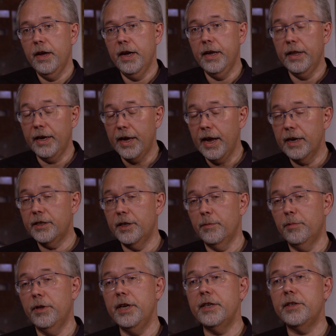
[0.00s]
In the case of
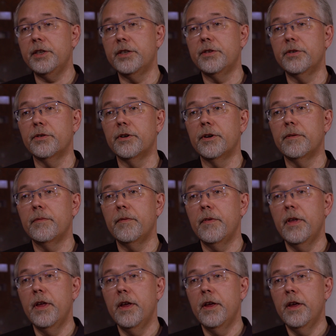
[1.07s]
the plesiosaur,
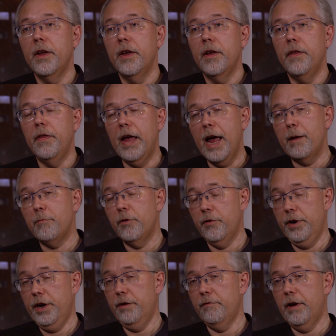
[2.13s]
that
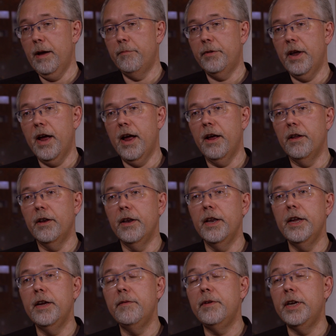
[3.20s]
marine reptile
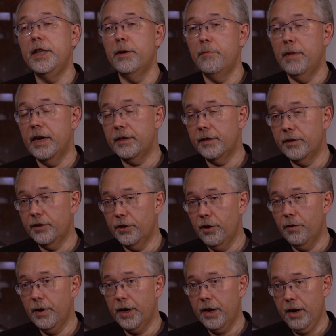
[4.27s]
lived in the
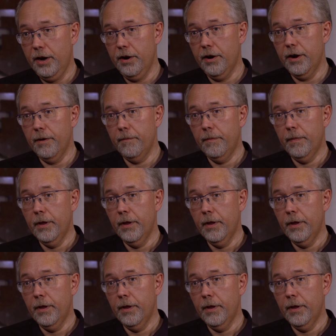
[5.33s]
Mesozoic era,